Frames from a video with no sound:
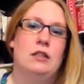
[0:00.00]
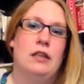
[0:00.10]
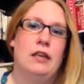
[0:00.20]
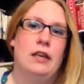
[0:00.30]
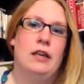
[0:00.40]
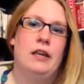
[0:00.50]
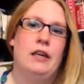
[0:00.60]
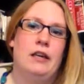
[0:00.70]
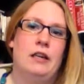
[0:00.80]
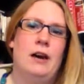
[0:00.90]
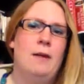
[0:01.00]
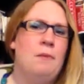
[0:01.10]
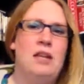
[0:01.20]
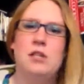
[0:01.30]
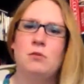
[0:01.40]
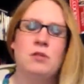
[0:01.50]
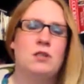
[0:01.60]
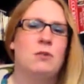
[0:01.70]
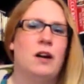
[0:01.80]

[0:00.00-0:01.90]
Yeah, I'm not doing too